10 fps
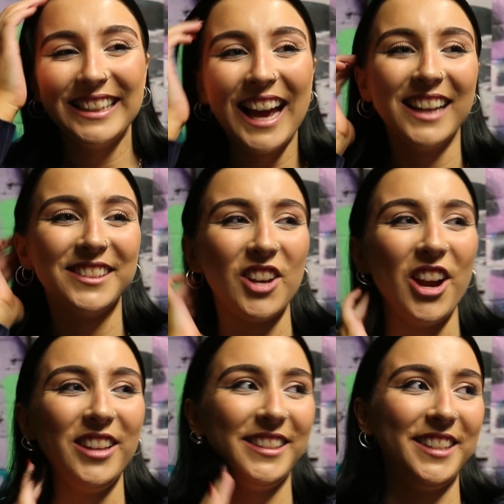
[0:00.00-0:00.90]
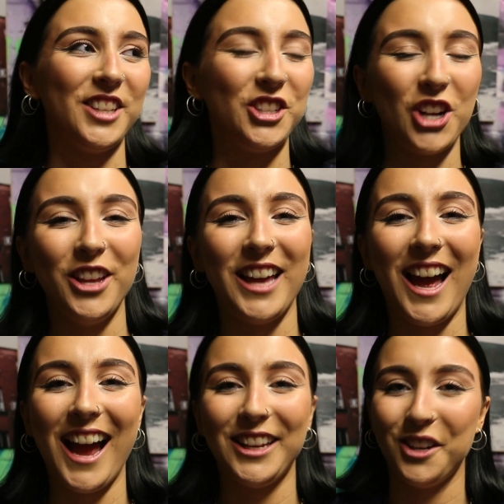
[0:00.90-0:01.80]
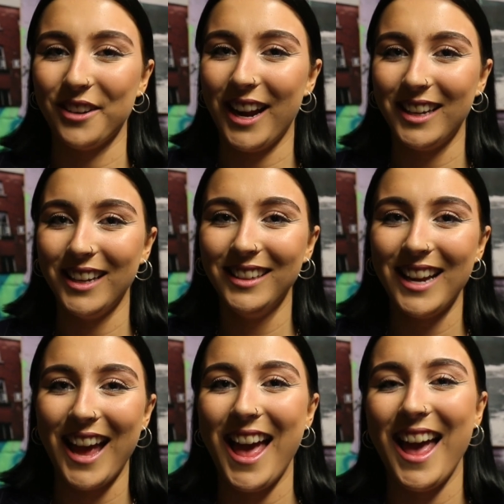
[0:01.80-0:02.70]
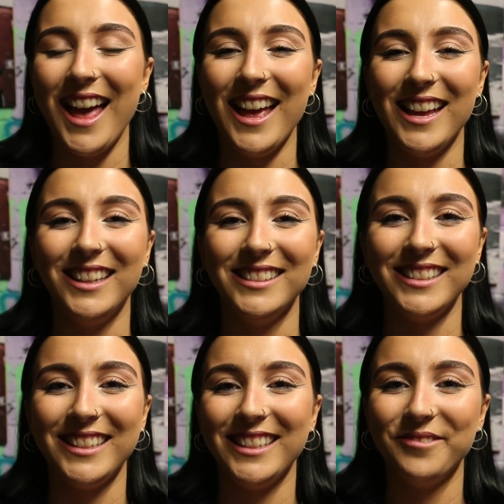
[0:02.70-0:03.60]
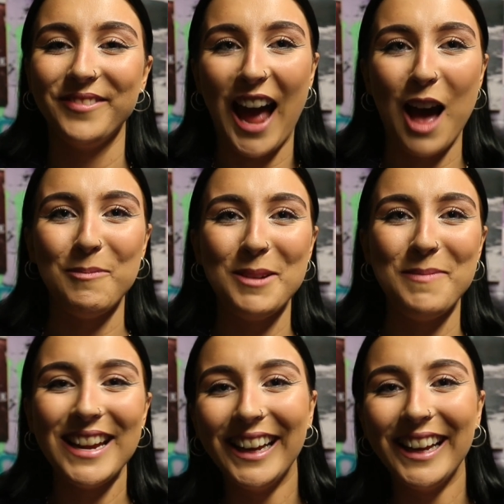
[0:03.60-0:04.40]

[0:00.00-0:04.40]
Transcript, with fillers: Yeah, so this is a show that I curated and happy to be